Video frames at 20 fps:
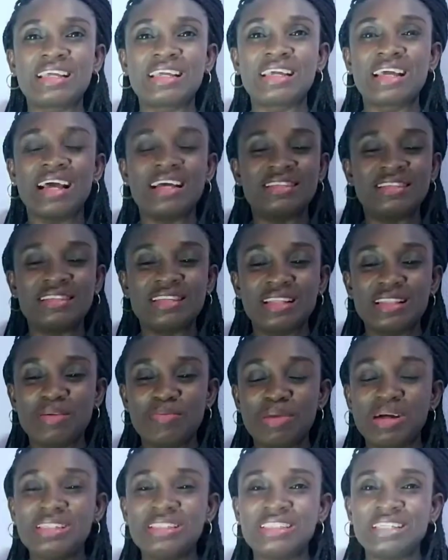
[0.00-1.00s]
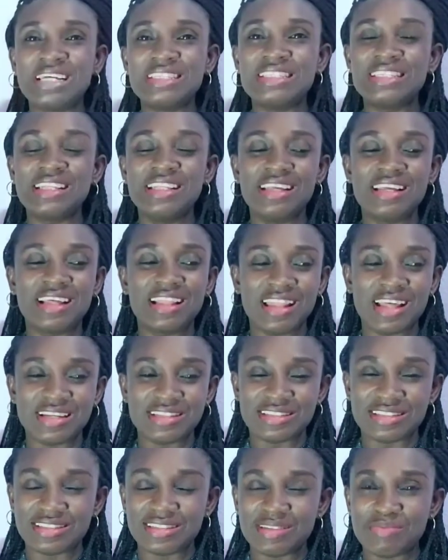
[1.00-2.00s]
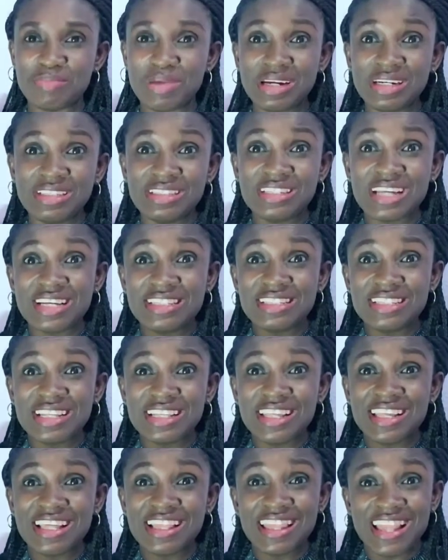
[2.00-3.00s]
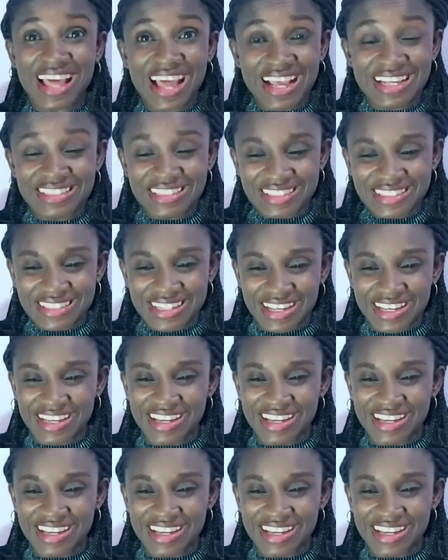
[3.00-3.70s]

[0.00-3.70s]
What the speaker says: counseling, marriage counseling class. Marriage counseling class.